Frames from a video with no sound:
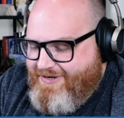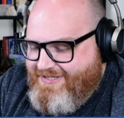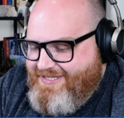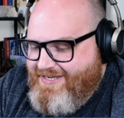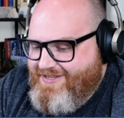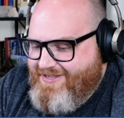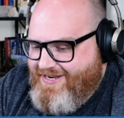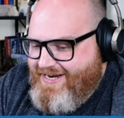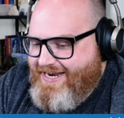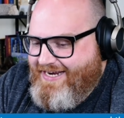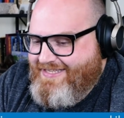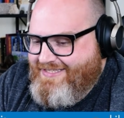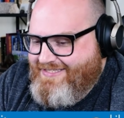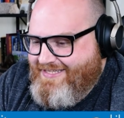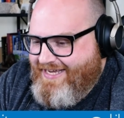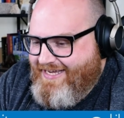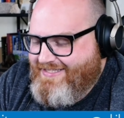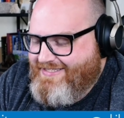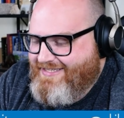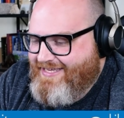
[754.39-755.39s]
President of the United
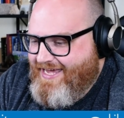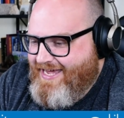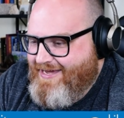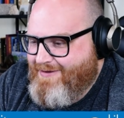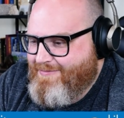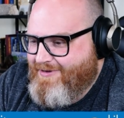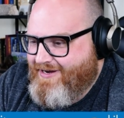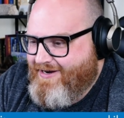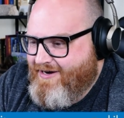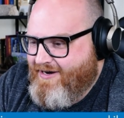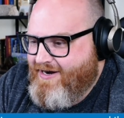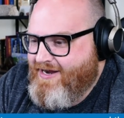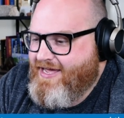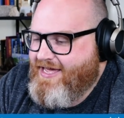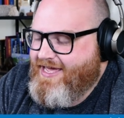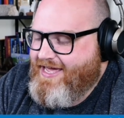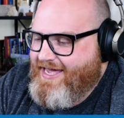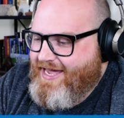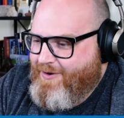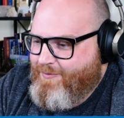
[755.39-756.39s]
States came here
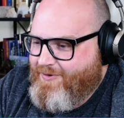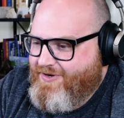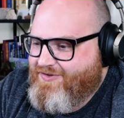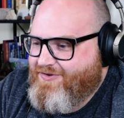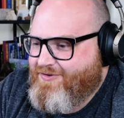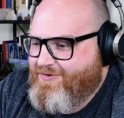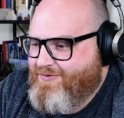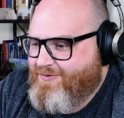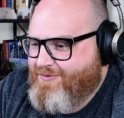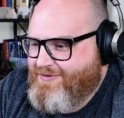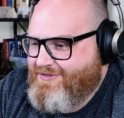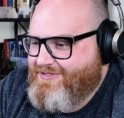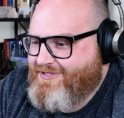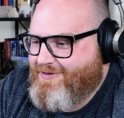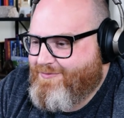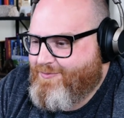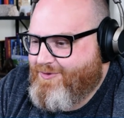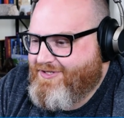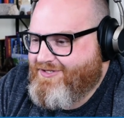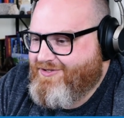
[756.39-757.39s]
and went to
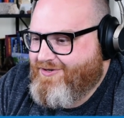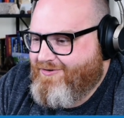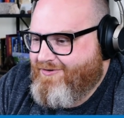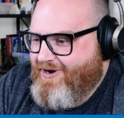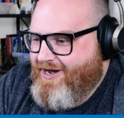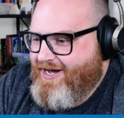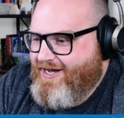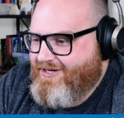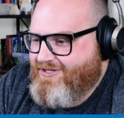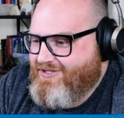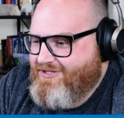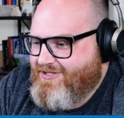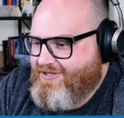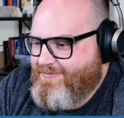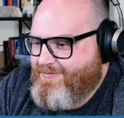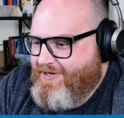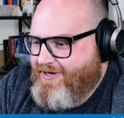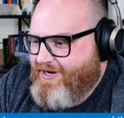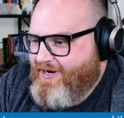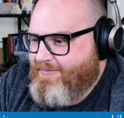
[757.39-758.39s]
someone's garage to
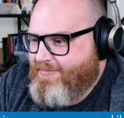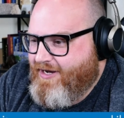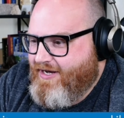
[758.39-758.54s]
be on a